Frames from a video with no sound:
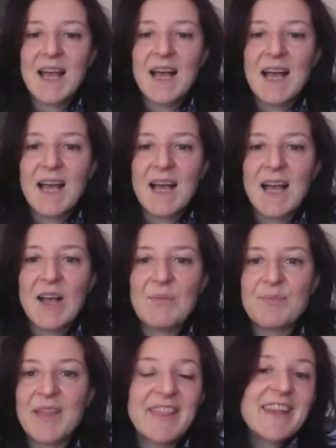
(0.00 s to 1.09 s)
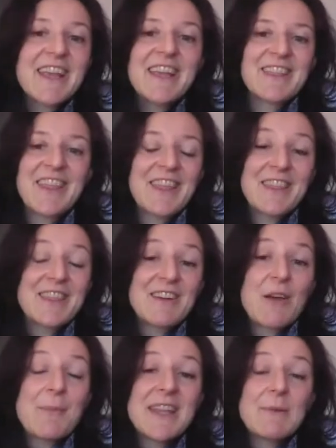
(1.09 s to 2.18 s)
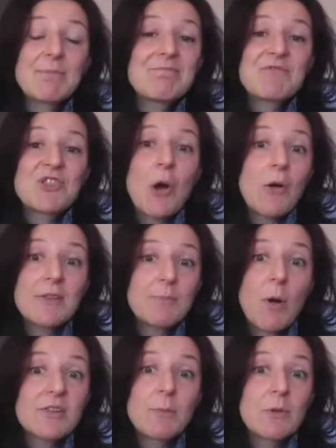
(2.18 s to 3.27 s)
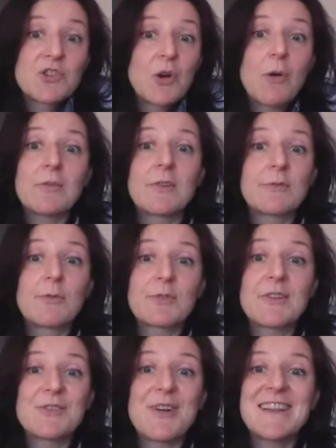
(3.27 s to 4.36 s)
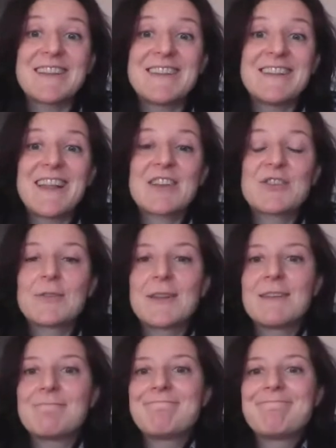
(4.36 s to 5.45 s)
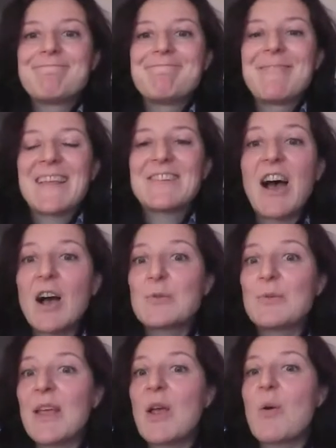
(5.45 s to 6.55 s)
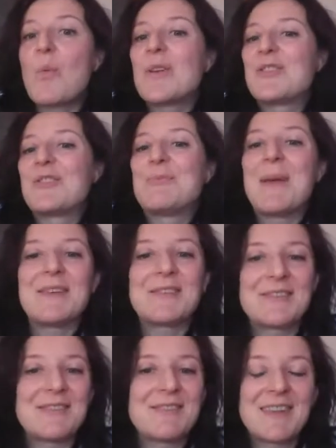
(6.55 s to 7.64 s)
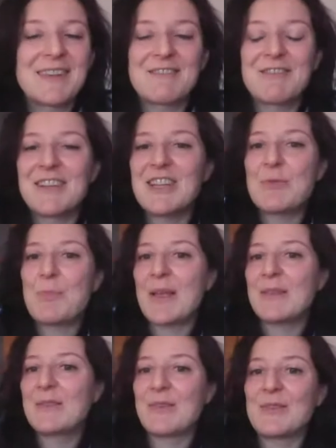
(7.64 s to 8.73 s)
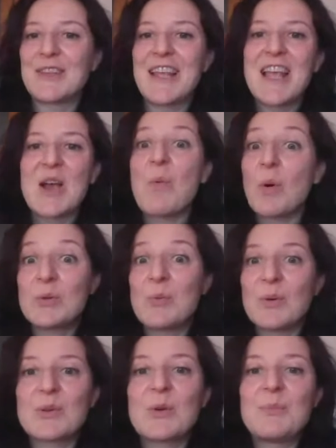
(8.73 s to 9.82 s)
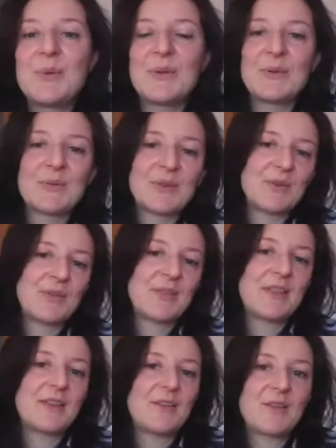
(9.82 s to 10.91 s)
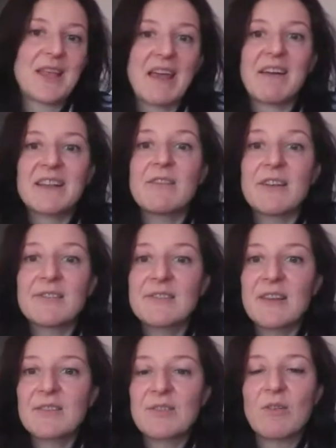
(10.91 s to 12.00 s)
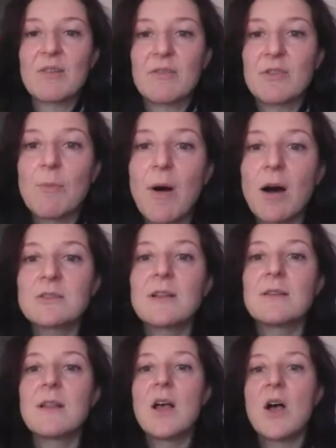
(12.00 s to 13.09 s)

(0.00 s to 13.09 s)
Then again, there are many possible choices for centrality, and actually it's hard to say which is best. It really depends on what you want to compute, on the characteristics of your model,